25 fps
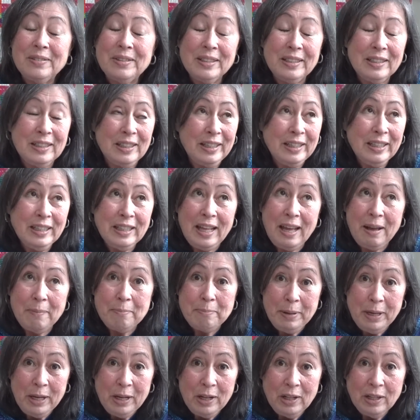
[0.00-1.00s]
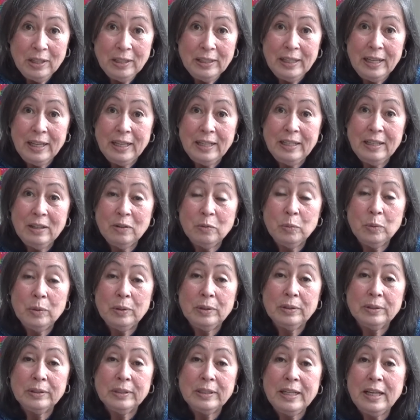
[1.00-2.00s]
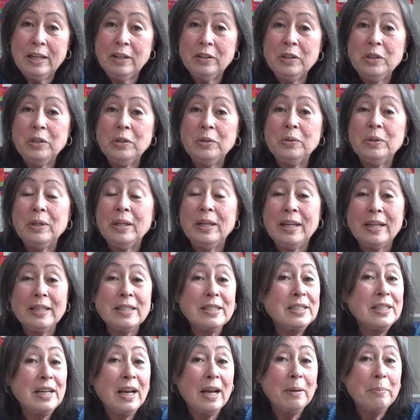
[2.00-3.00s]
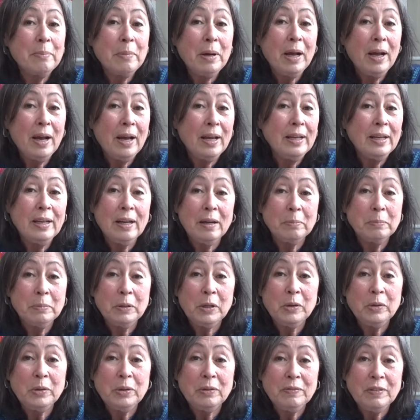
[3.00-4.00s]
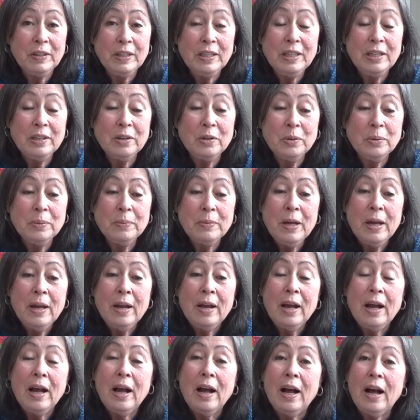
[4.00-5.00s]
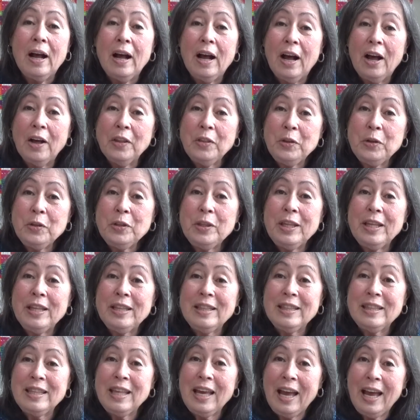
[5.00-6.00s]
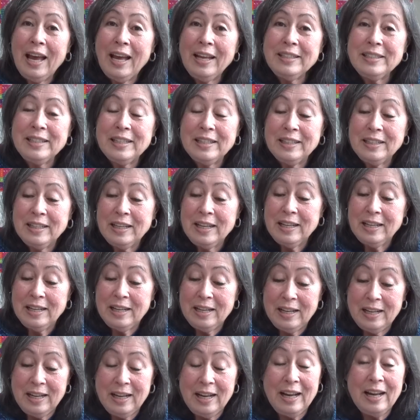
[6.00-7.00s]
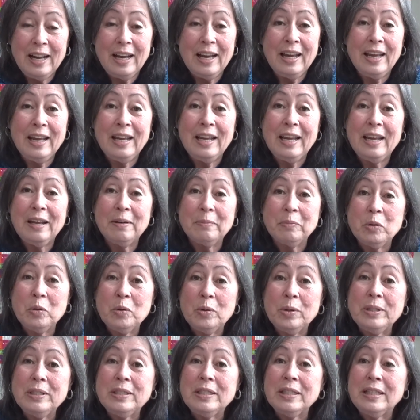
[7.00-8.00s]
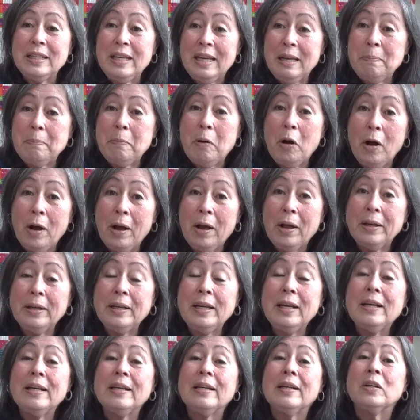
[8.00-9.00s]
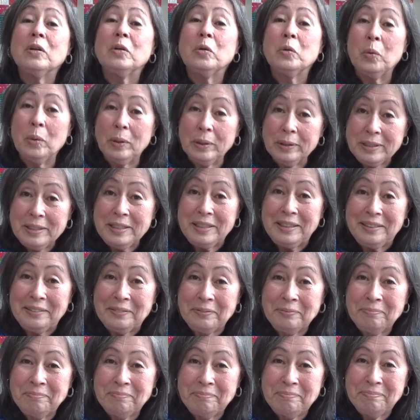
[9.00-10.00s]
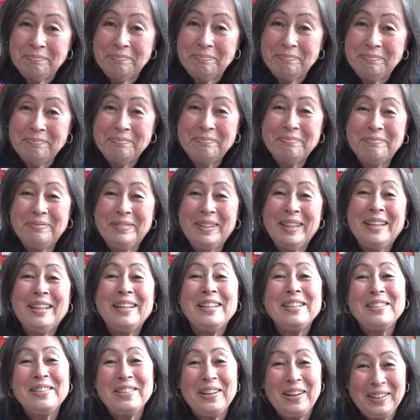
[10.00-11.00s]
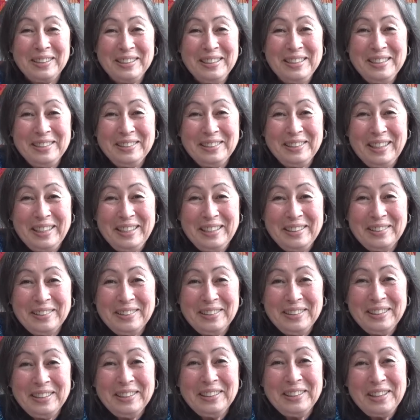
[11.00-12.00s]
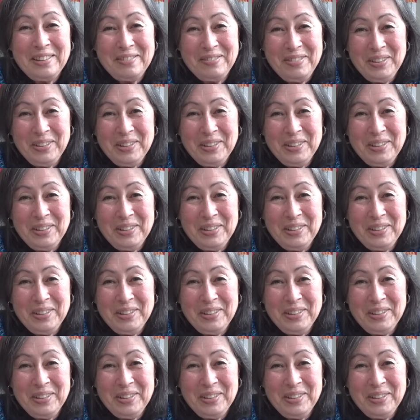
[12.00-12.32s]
click that bell, and it will tell you the next time I upload a video. Other than that, I am going to keep on quilting. Talk to you later. Love you